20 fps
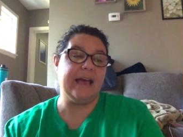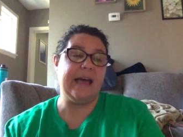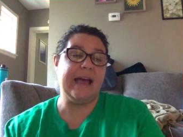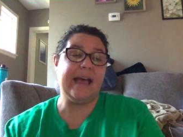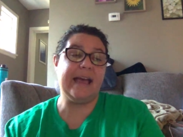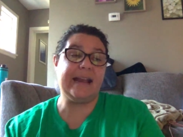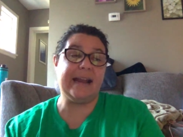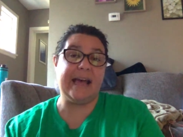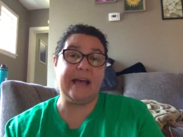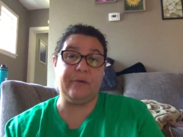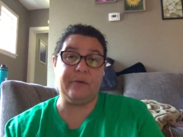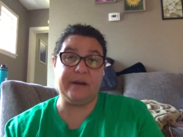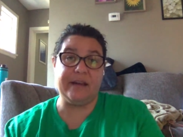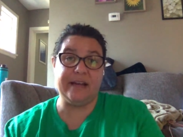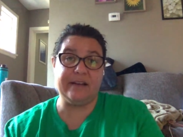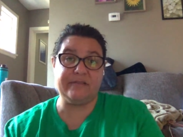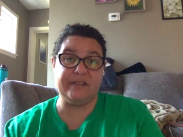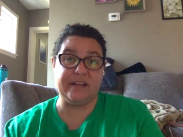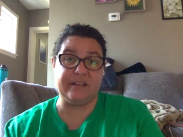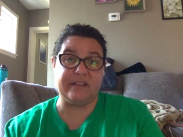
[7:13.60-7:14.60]
And I would
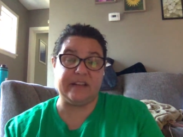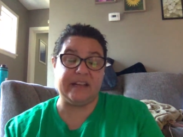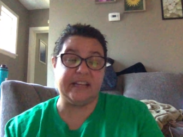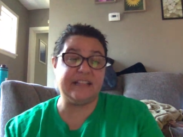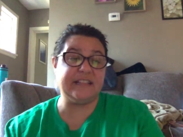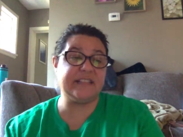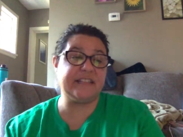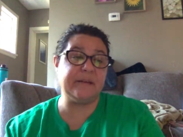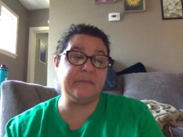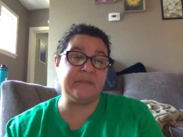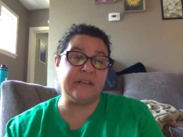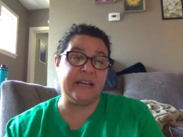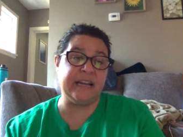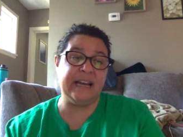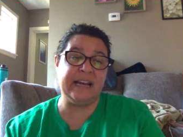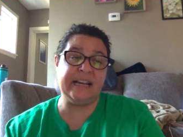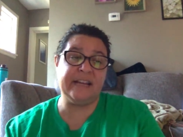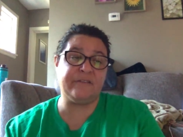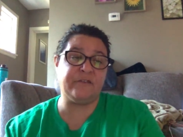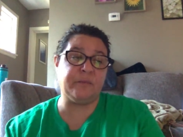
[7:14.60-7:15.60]
have nothing, and some day
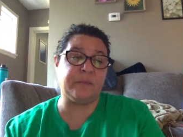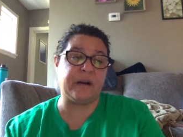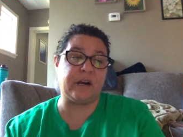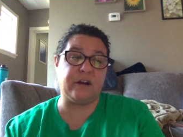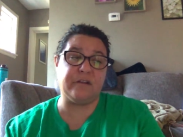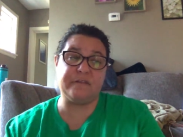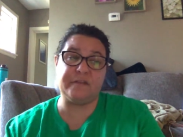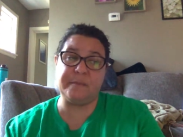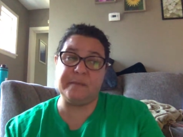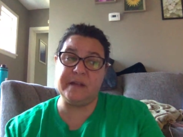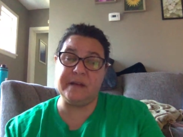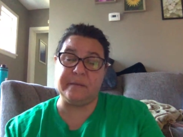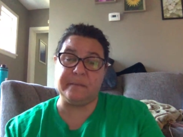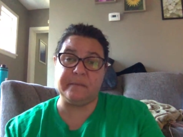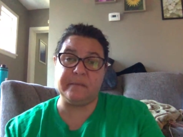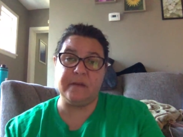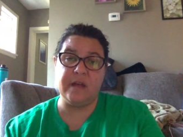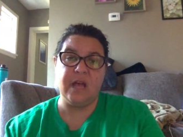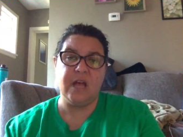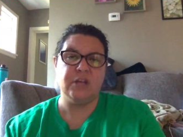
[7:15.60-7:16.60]
I'd have to borrow from
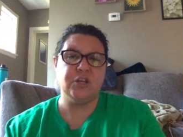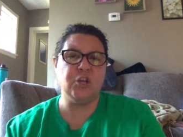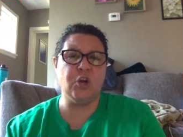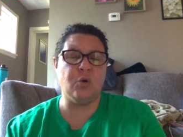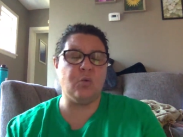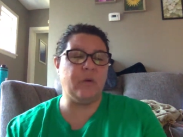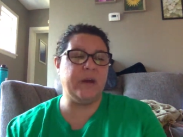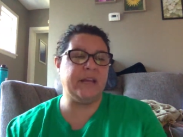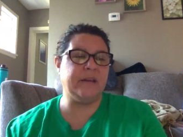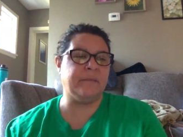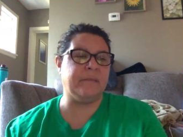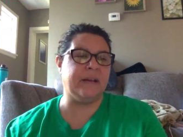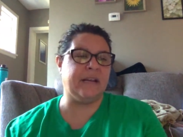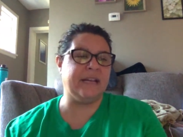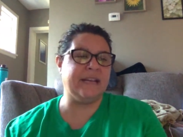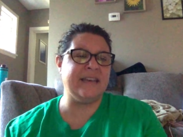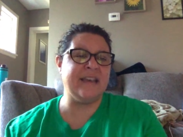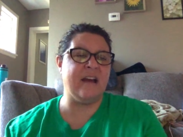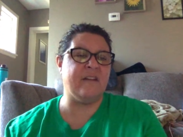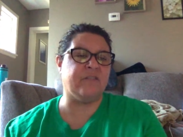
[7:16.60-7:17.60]
him. No, wait a
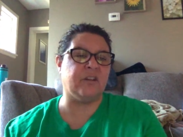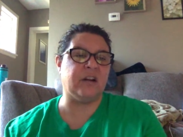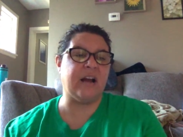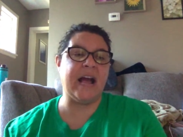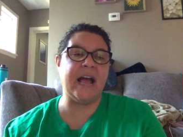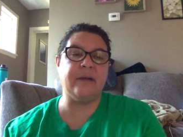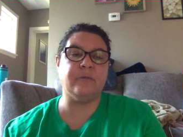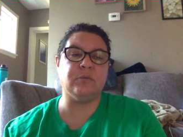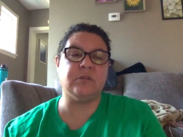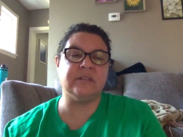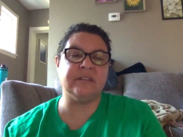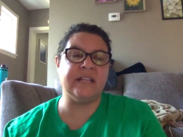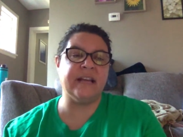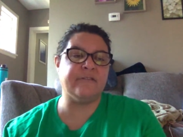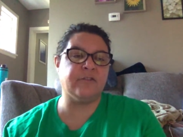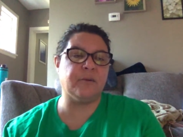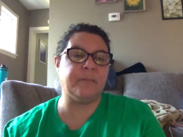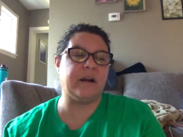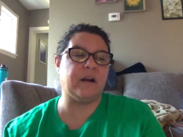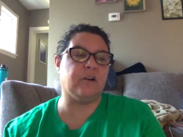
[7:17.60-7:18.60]
minute, never. I will
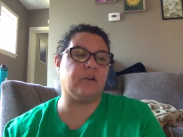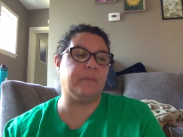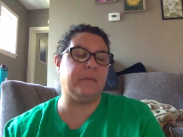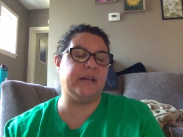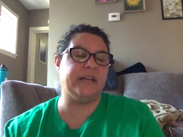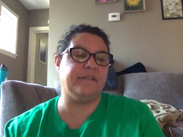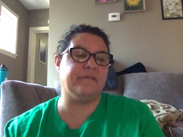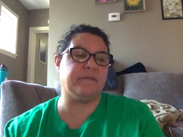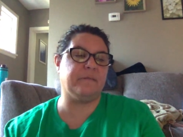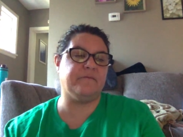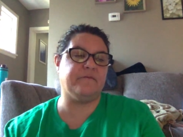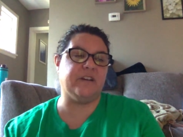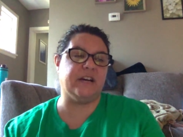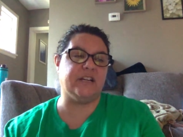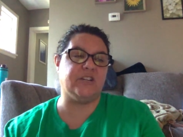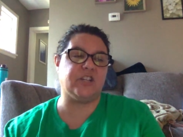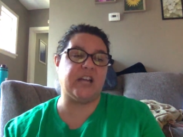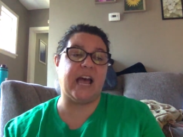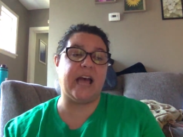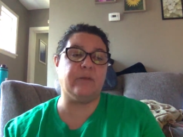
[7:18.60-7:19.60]
never borrow money from
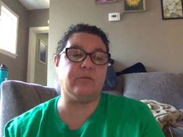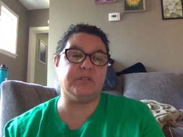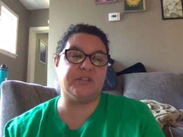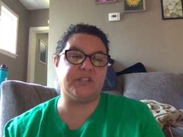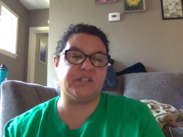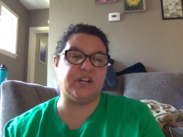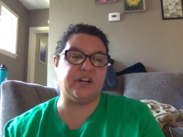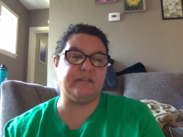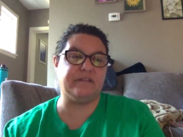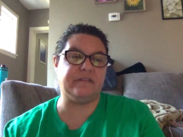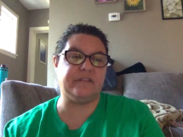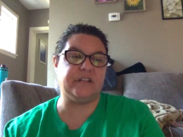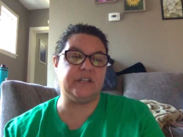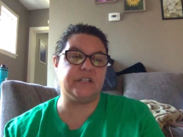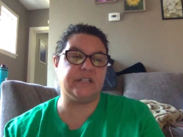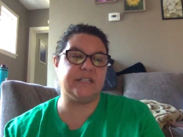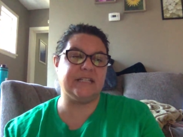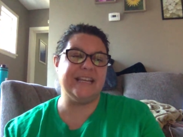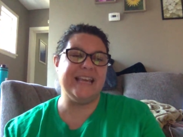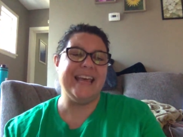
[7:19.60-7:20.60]
Fudge. I will starve
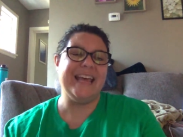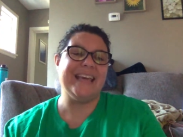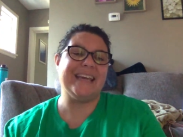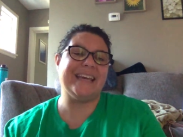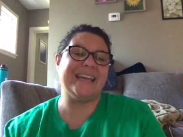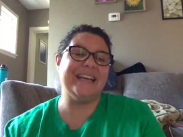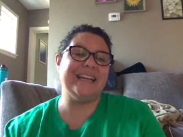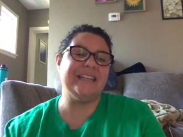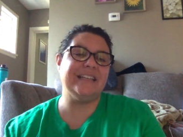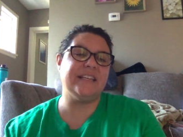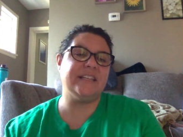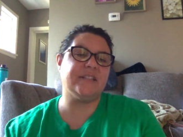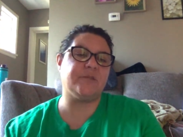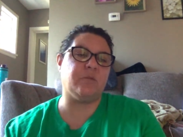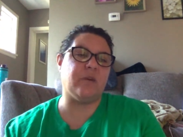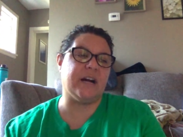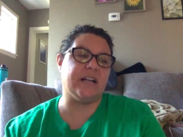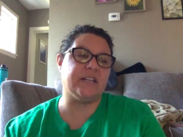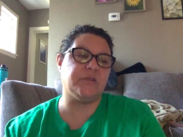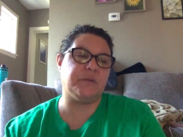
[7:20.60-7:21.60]
first. Can I at least
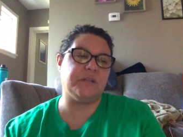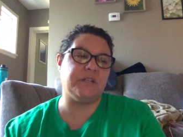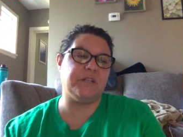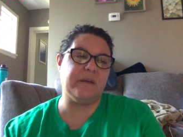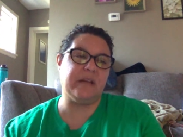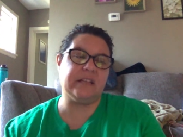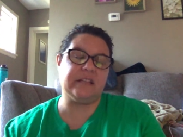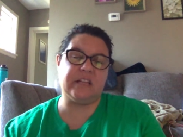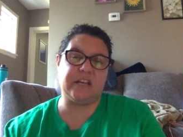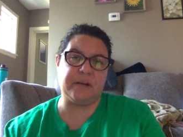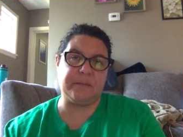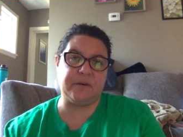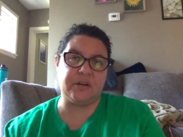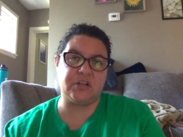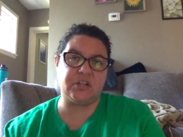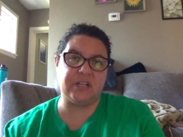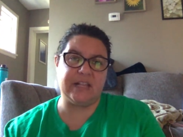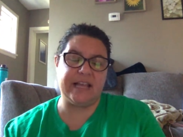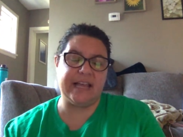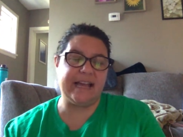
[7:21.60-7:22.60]
watch when you make the
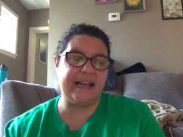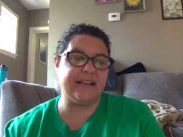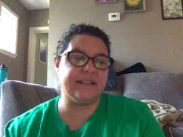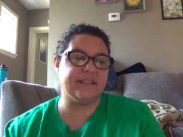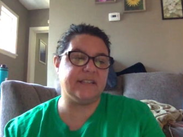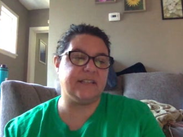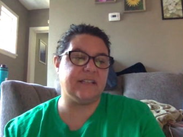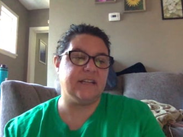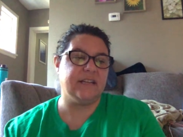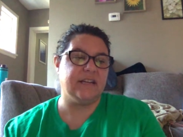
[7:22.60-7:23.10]
commercial? I asked.